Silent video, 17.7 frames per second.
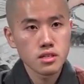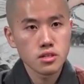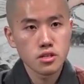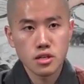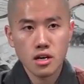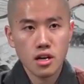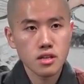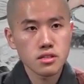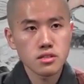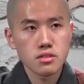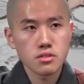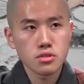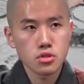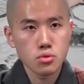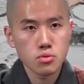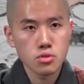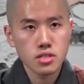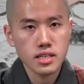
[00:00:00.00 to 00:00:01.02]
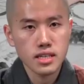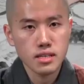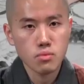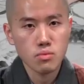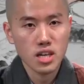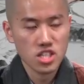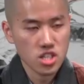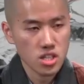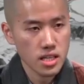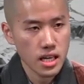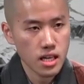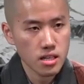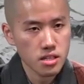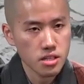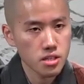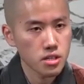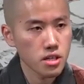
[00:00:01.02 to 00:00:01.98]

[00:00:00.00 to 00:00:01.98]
you're not using rationality,